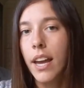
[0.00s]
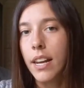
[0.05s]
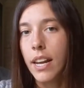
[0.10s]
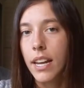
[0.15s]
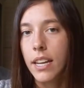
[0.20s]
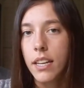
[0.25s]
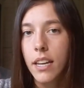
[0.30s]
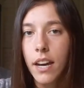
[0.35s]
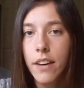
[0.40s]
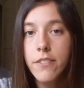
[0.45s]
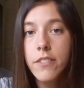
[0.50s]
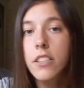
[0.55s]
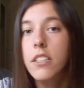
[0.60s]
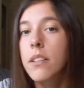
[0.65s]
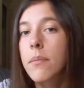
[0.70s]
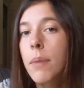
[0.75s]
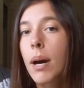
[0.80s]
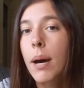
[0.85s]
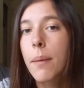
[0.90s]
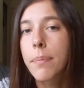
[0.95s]
and I covered
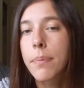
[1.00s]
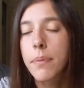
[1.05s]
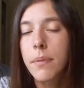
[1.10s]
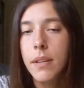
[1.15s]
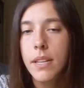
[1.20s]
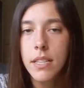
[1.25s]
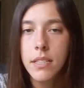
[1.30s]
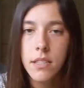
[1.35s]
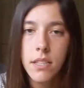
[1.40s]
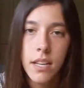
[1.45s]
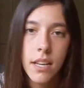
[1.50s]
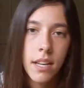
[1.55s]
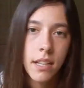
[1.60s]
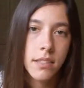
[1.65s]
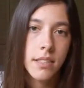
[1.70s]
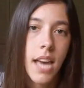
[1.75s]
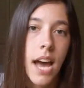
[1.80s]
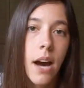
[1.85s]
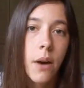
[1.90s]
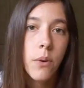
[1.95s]
him up in a
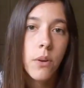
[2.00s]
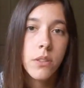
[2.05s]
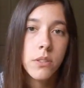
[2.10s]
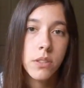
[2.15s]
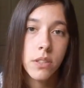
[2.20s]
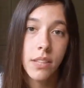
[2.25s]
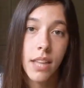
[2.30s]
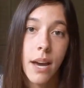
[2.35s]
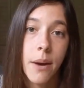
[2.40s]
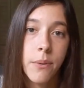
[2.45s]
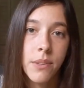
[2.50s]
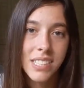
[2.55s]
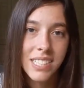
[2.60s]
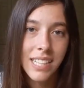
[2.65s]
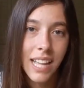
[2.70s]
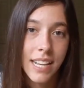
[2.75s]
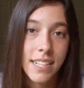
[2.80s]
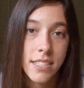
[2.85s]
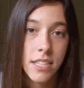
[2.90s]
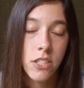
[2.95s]
towel so that it was
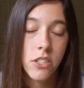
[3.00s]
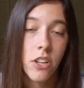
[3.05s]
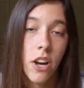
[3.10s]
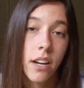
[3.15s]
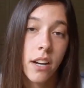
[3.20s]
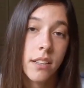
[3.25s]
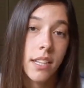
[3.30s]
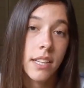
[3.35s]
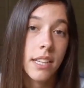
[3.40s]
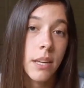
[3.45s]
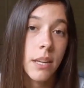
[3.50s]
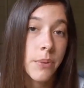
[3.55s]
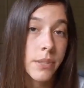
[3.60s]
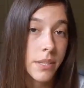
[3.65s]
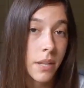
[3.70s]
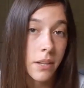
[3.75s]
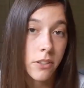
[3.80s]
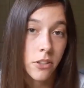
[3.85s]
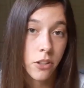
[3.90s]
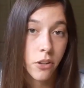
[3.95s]
nice and dark like he
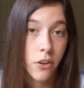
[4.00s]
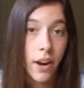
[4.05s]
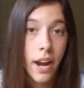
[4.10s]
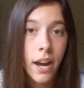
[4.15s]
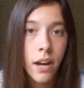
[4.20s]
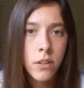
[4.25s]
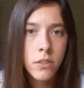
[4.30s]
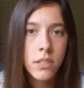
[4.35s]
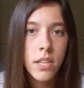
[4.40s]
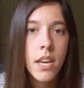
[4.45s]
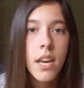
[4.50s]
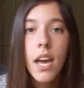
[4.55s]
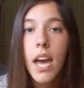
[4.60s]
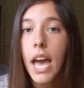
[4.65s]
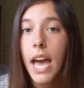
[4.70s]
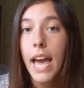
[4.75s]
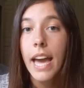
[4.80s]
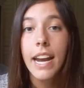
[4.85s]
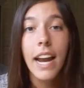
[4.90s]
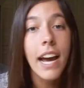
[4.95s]
was underground,
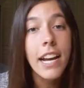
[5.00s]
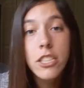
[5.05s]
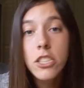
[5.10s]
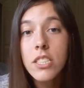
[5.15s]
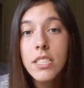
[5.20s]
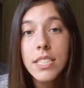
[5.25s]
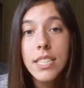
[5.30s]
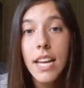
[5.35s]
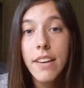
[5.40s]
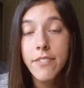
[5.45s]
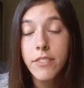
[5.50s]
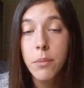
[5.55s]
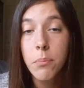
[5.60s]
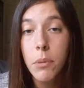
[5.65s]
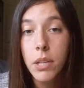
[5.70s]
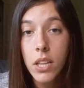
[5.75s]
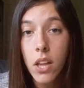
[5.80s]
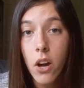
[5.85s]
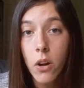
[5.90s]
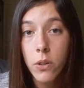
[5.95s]
and I just left
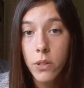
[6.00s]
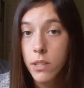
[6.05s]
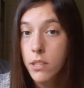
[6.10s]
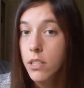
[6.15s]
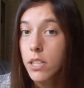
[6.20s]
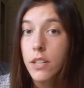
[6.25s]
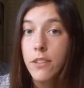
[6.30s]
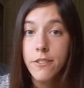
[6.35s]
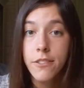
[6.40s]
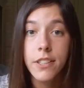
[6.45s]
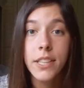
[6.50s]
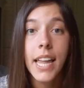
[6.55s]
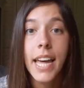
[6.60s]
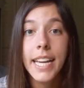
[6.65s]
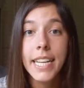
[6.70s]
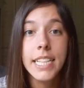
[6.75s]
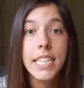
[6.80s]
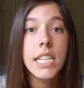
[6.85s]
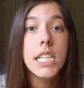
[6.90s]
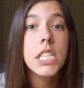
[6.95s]
him alone for
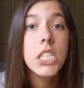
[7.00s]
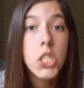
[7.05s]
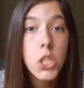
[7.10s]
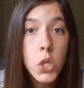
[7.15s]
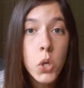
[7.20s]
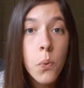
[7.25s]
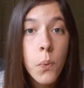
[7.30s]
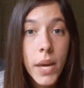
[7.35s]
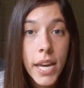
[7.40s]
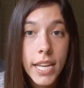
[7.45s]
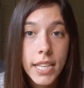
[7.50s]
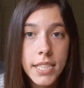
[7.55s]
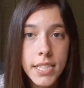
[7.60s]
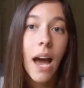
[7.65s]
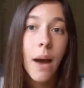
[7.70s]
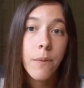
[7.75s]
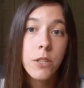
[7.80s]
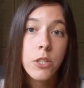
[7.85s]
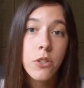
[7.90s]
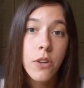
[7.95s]
like 2 weeks.
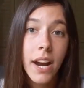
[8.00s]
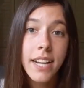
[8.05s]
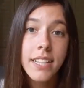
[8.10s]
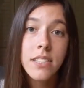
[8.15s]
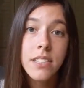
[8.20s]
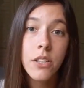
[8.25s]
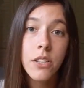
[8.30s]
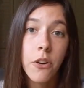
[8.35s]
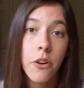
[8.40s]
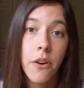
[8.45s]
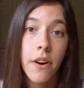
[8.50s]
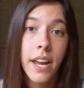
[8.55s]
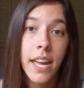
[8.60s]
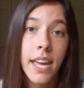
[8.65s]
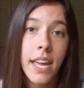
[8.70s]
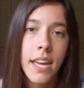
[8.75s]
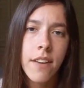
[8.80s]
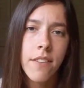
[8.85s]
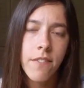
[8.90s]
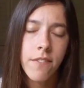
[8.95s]
I was trying to
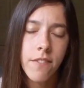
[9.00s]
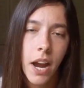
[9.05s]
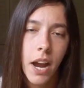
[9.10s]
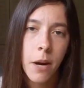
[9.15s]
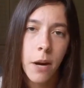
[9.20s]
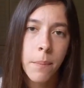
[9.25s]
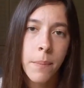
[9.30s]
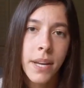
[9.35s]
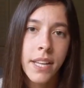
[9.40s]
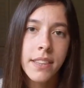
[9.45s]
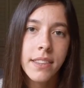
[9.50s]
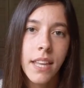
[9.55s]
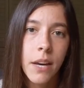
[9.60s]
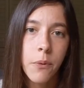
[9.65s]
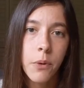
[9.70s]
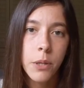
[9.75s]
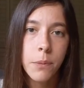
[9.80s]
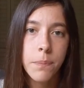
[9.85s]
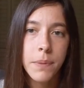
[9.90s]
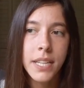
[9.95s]
create an environment that
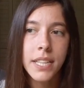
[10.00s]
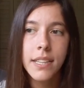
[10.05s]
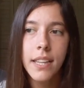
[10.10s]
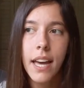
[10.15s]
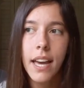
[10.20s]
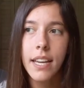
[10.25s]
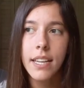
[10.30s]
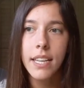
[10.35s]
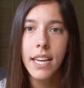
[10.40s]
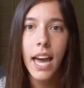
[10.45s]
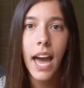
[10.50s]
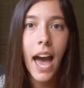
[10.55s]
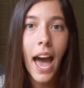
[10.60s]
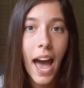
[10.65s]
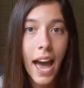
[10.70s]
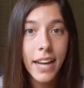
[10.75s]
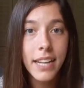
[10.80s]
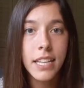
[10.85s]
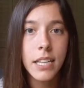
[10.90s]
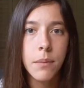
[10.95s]
would be like
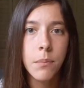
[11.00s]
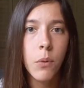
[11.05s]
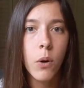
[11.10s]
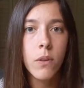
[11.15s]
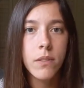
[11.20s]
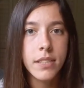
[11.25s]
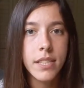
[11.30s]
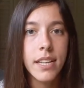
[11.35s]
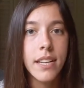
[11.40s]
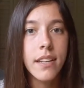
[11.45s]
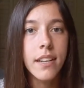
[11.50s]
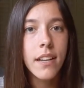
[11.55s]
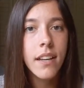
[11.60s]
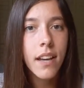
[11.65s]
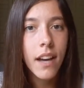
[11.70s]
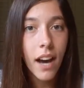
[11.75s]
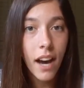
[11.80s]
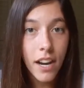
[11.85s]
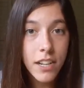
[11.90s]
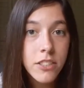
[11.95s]
had he molted
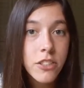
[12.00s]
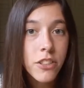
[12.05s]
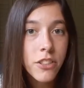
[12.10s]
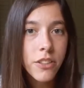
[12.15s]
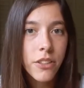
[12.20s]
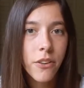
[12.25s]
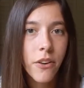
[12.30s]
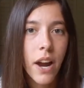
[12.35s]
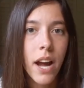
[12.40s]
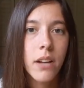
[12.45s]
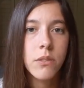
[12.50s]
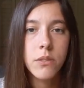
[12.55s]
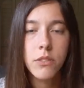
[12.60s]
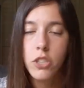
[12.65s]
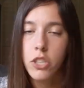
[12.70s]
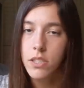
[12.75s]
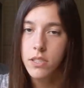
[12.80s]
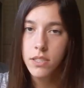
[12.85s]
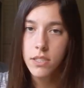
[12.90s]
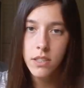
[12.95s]
under the ground,
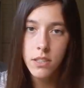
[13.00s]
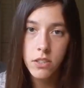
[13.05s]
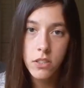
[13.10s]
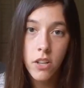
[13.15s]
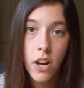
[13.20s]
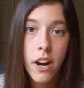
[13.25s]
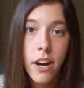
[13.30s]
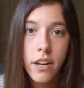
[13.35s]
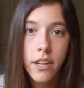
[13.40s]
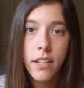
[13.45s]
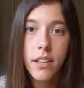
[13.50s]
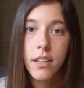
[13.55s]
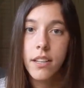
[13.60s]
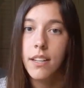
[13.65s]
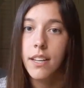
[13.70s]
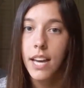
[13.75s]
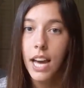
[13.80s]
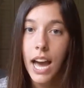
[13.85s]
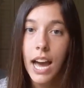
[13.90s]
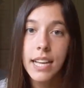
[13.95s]
just dark,
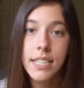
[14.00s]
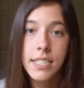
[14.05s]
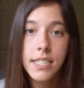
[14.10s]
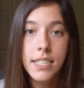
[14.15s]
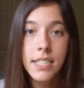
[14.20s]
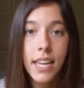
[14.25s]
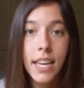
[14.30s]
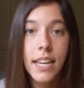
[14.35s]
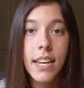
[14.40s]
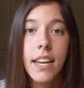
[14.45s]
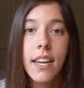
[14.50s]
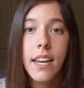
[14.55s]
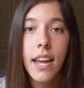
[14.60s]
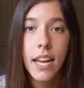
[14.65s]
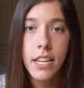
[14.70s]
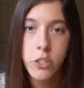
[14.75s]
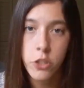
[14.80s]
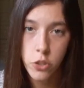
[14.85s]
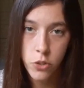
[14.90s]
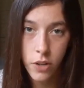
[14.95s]
isolated,
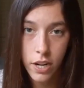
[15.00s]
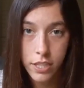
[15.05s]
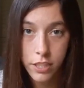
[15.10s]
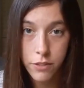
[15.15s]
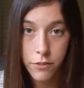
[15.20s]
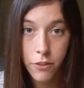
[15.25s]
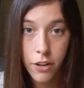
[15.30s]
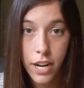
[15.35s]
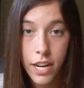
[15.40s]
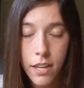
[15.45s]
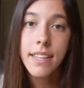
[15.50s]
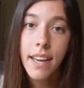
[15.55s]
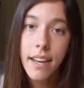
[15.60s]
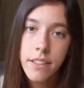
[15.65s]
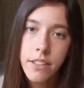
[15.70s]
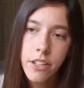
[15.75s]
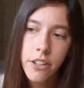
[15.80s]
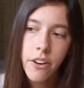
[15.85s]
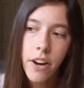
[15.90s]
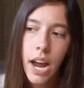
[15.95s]
and stress-free. The
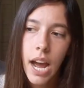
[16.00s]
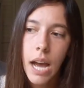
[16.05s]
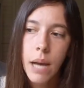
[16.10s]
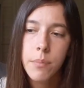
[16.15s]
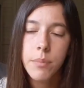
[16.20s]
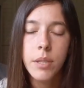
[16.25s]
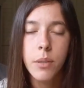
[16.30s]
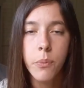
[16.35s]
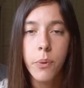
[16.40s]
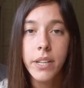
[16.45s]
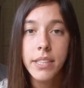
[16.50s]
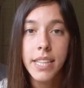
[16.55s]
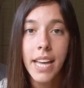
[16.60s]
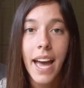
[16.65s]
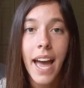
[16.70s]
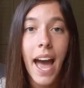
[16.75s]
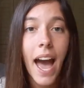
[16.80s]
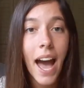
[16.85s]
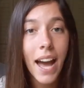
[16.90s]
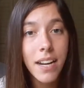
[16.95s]
other crab, the one that
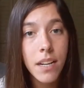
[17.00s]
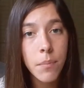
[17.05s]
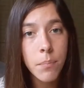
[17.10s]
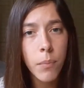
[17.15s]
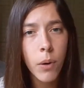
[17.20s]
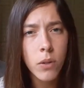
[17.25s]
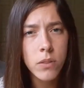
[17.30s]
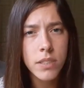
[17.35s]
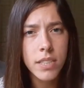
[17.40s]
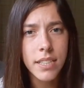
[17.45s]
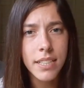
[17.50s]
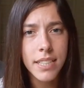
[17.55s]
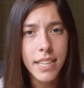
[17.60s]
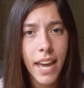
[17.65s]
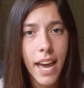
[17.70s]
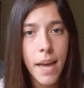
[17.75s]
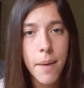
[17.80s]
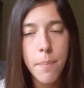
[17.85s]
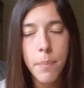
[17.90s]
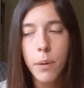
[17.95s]
hadn't molted
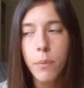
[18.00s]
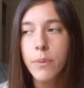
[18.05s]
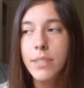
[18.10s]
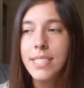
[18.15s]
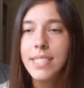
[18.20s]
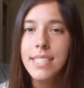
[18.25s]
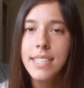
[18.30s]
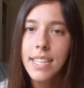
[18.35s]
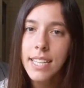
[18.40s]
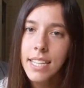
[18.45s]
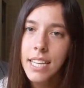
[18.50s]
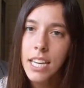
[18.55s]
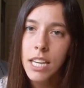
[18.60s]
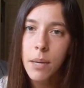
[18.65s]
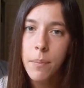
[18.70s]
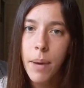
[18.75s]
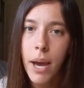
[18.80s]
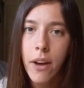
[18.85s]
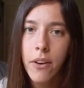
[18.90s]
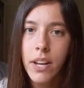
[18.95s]
yet but was thinking
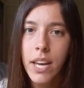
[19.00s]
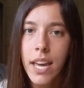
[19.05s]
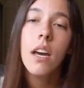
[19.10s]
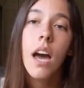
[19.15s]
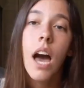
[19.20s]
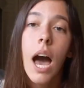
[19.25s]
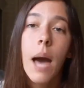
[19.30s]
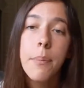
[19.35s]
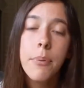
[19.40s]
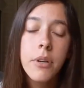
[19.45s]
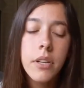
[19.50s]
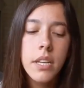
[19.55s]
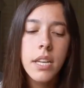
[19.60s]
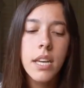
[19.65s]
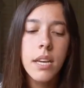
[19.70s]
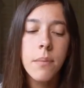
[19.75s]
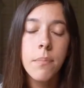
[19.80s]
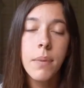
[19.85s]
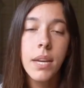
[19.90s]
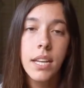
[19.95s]
about it, I put
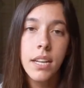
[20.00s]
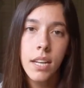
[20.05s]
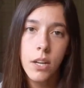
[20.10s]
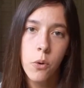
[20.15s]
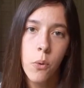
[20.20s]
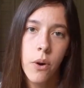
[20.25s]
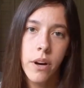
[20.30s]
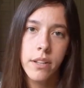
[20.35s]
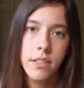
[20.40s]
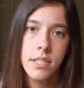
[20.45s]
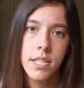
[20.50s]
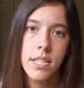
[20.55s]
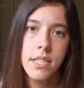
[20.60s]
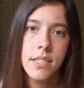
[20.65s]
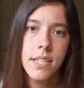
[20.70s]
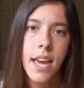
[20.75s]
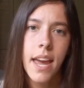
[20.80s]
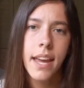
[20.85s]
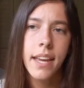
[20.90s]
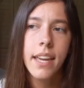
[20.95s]
him in a quarantine
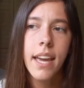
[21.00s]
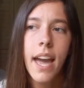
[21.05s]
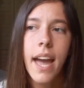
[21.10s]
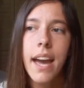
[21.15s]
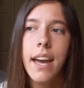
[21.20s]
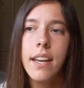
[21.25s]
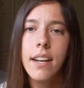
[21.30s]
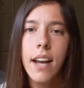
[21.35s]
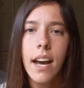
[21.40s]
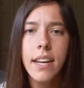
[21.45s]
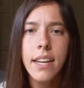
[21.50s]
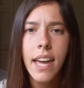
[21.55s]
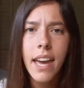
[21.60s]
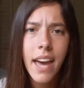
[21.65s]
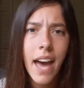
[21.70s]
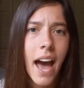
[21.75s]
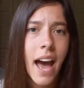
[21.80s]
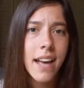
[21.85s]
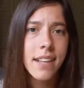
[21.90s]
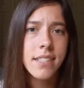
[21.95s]
tank. And I get
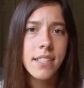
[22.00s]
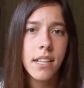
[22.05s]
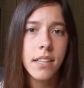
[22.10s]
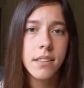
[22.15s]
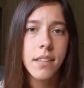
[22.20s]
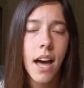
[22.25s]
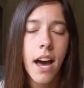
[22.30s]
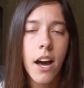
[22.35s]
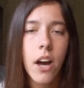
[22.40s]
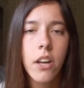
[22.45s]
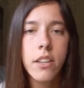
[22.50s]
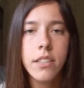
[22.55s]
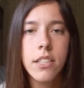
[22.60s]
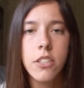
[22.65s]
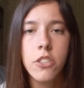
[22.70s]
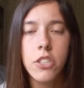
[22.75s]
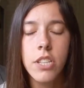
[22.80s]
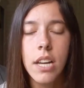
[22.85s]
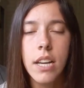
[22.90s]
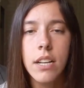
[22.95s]
asked a lot on
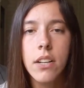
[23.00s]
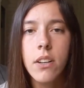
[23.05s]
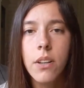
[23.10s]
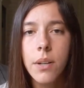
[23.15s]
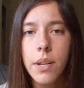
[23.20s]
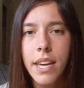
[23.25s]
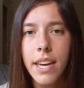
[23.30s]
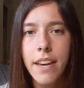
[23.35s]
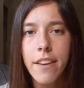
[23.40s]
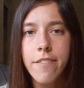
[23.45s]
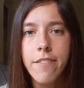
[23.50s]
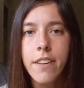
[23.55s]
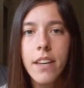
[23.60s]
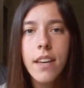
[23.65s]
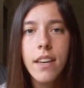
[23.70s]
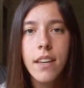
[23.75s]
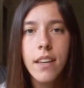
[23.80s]
this channel if